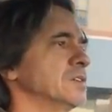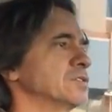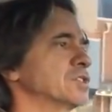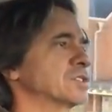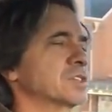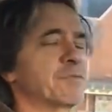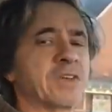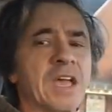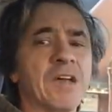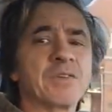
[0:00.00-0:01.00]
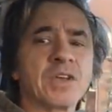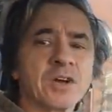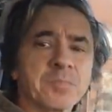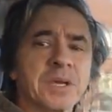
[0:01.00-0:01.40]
Just if you have a young